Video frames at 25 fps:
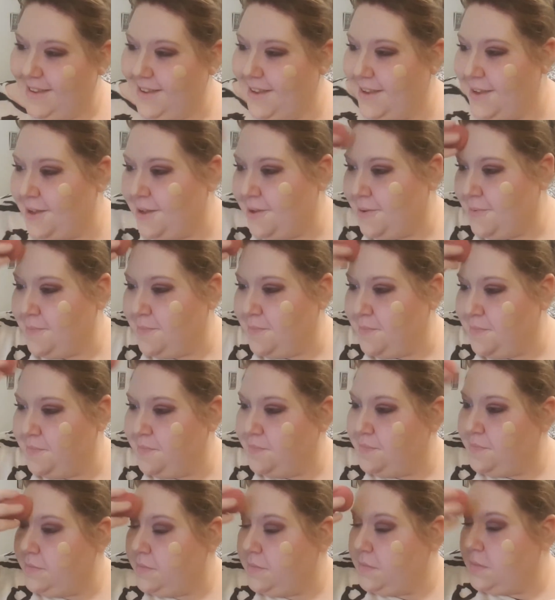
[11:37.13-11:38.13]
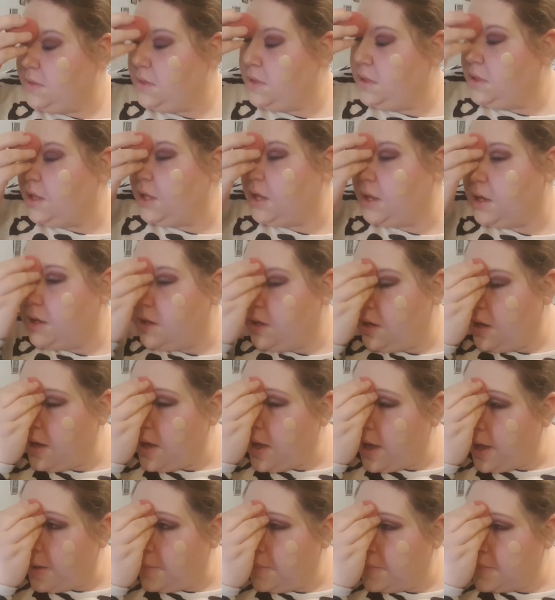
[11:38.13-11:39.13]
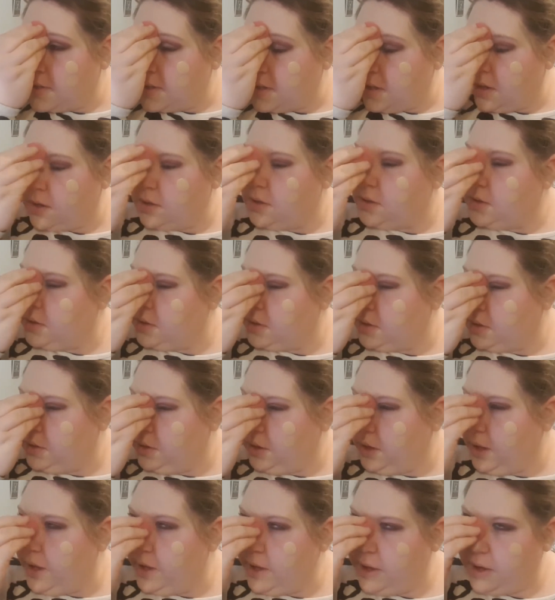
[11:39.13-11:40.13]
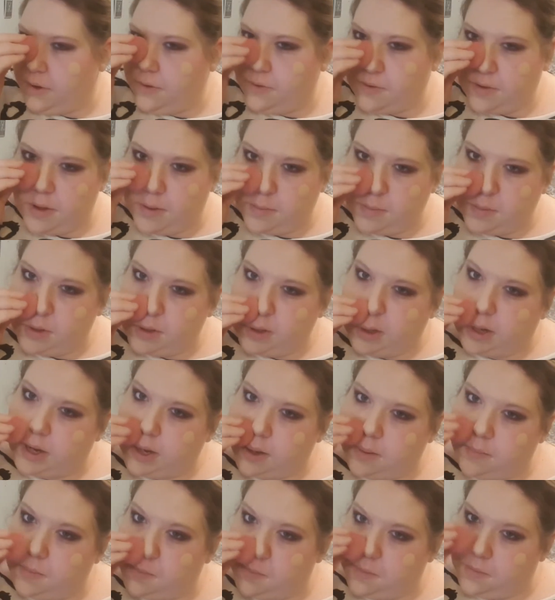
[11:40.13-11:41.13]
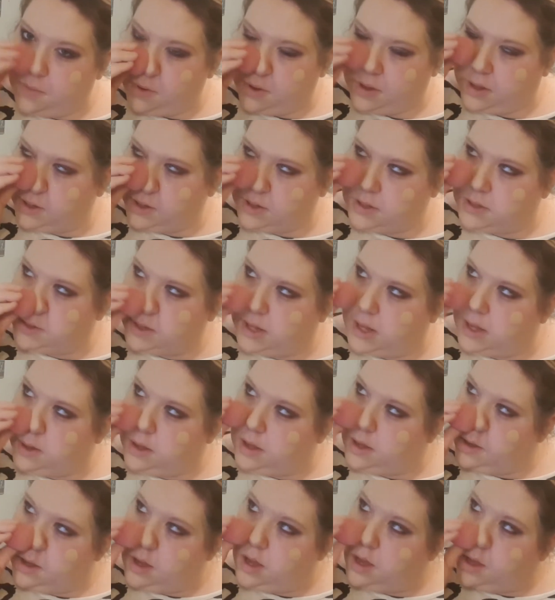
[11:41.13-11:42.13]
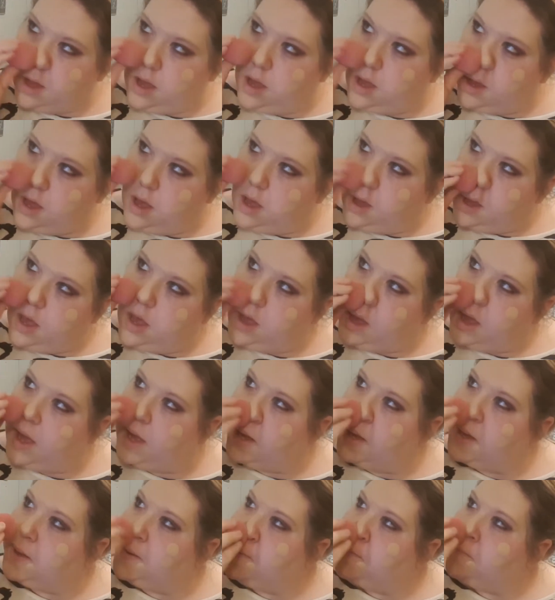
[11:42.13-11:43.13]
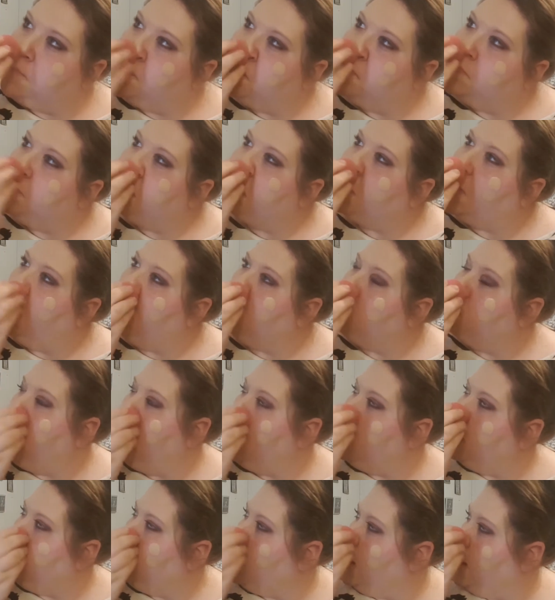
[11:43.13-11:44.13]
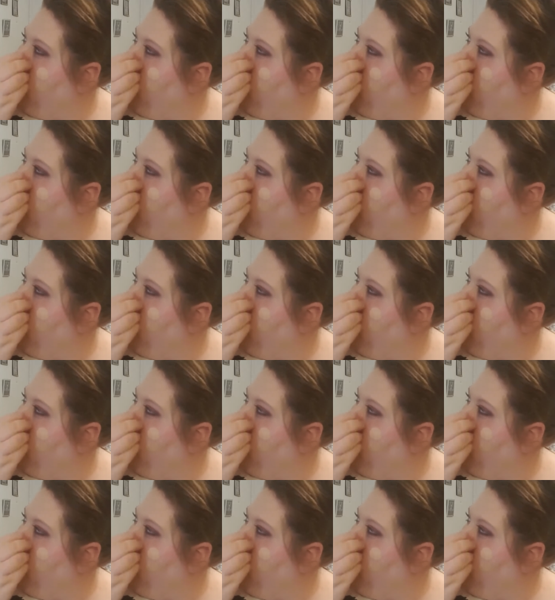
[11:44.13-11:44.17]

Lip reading: the Amazon clay or something. I think it's that. And I tried it